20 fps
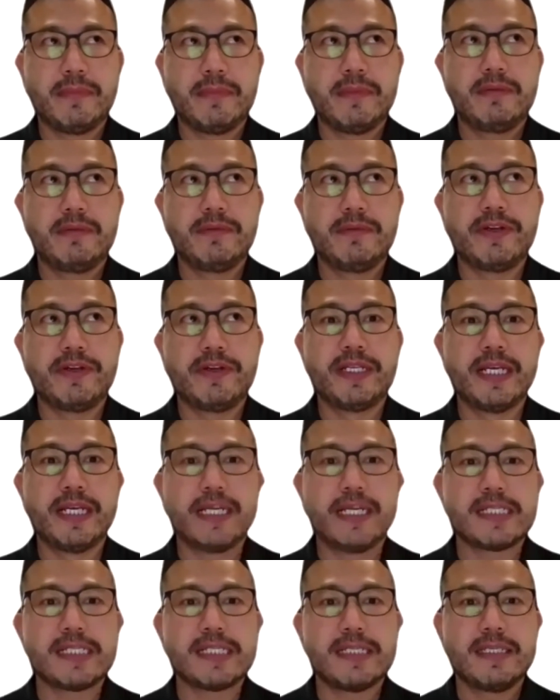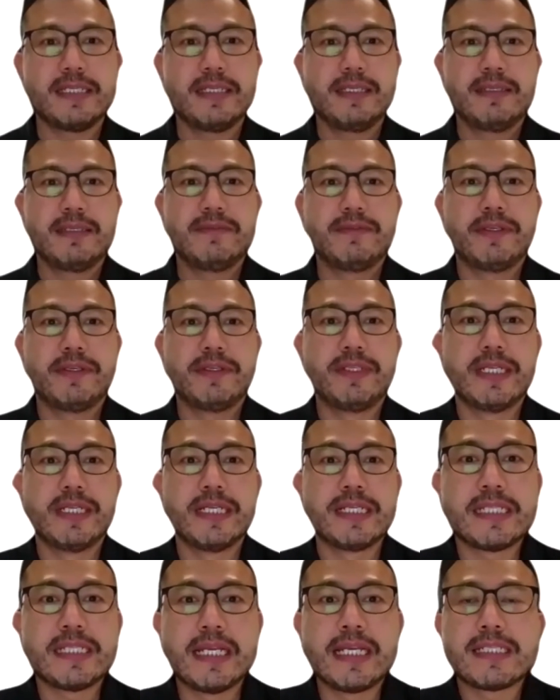Very nice. Very
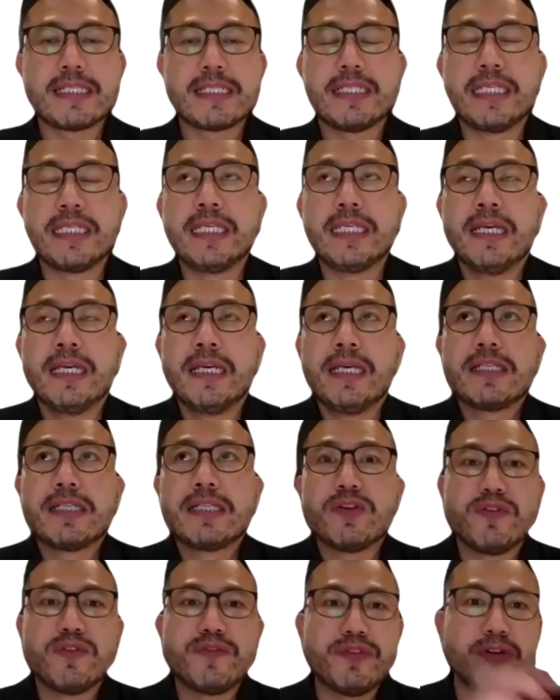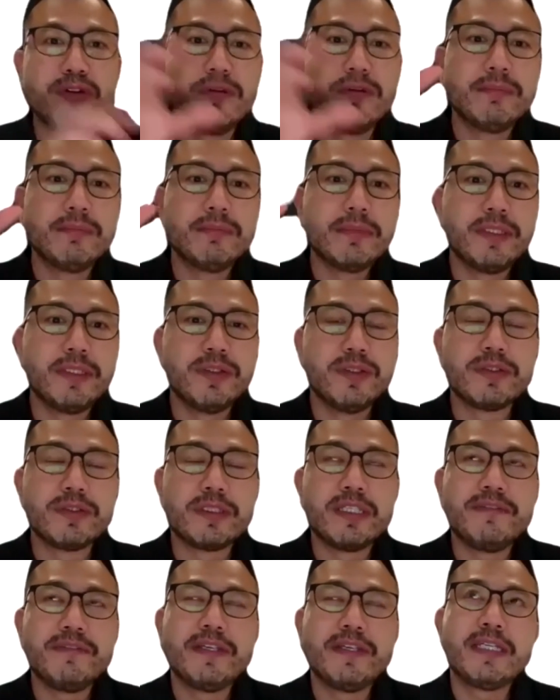nice. Thanks, T. So from,
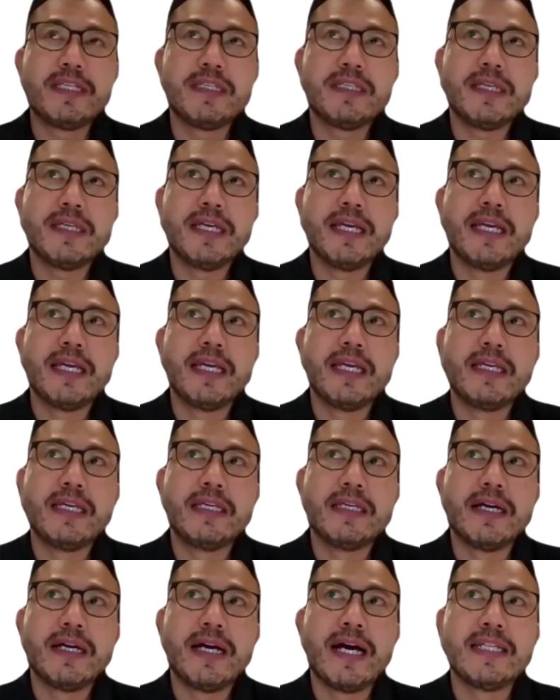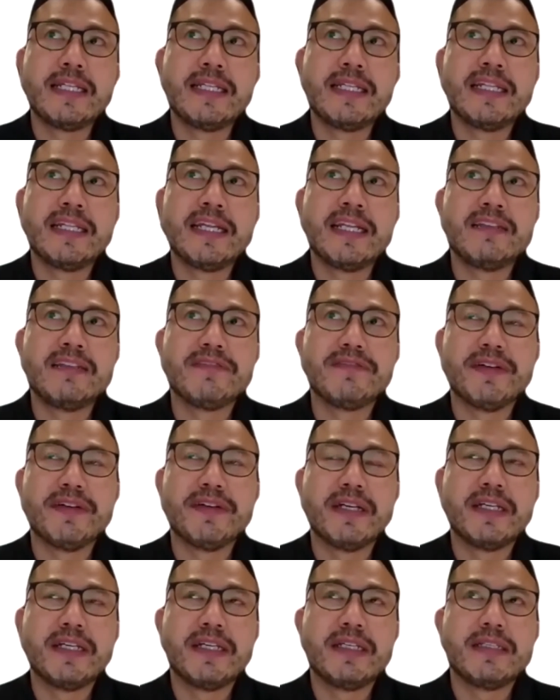giving a
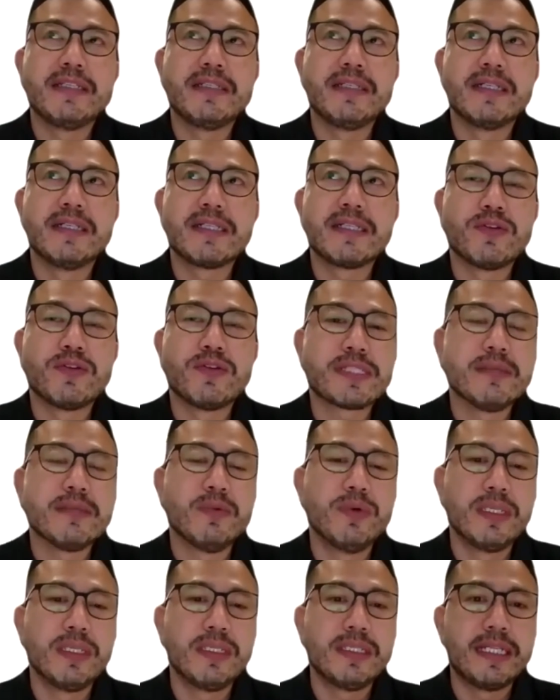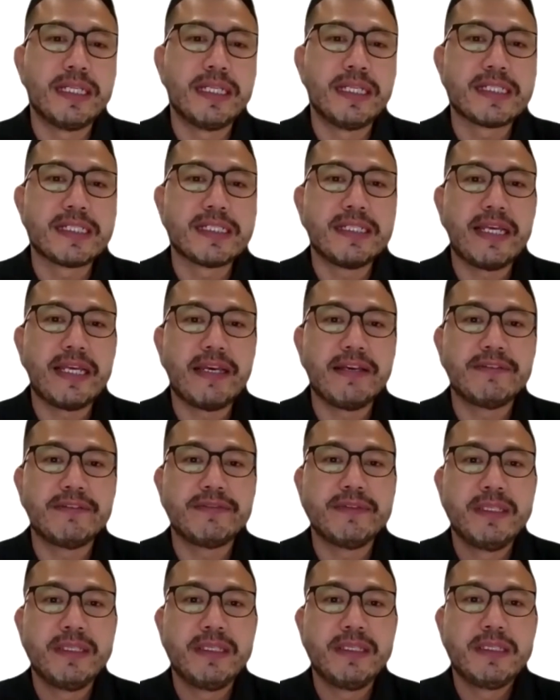unidentified or someone that doesn't
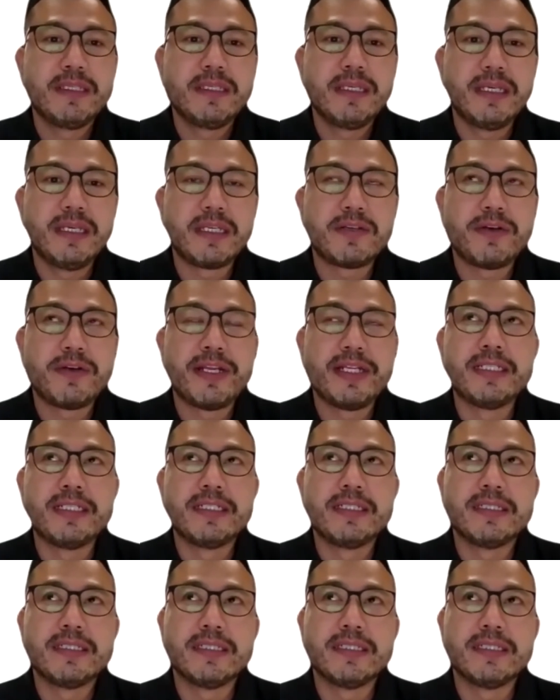have a credit,